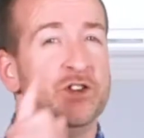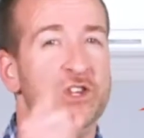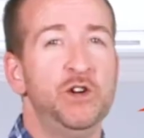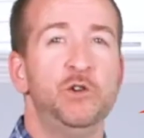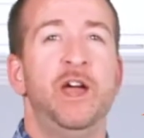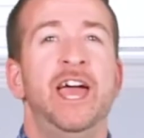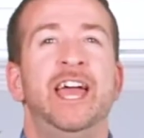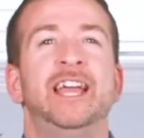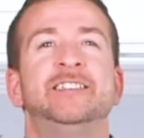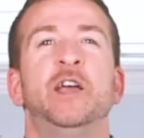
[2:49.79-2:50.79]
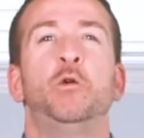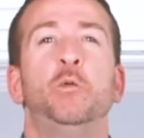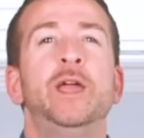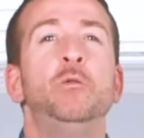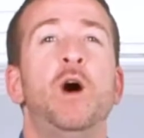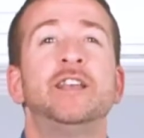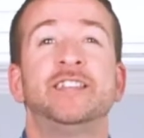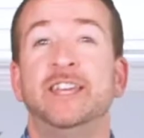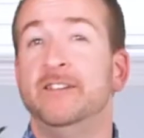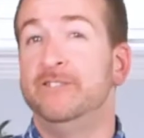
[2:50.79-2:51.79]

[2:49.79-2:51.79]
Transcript: you is that we want to give